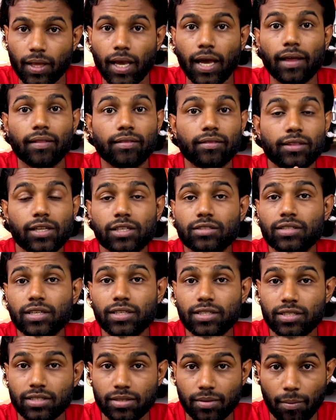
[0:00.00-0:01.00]
and this
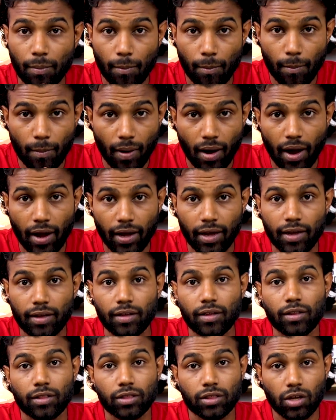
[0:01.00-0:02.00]
is my
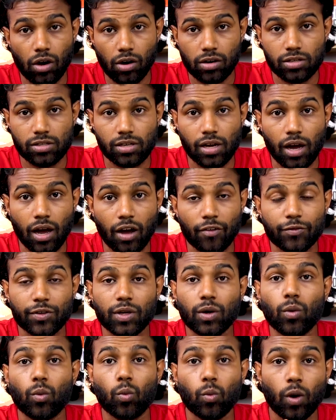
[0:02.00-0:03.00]
thoughts
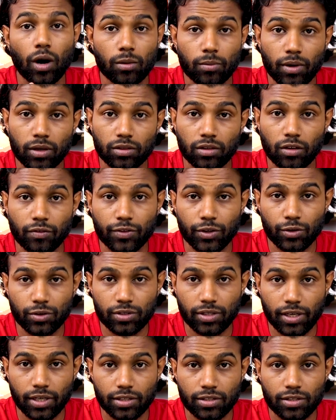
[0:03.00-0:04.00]
after 1 month of
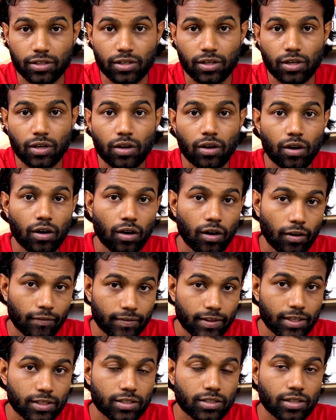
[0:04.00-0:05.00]
usage
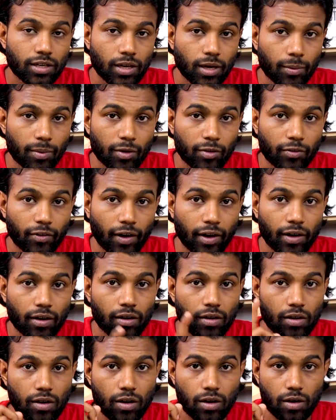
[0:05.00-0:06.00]
of this air purifier
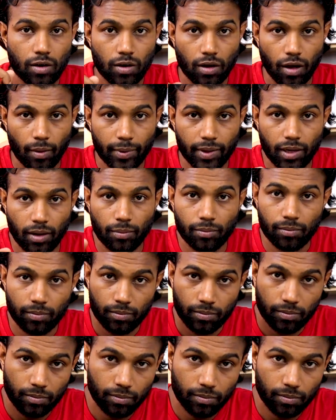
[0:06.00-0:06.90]
coming up.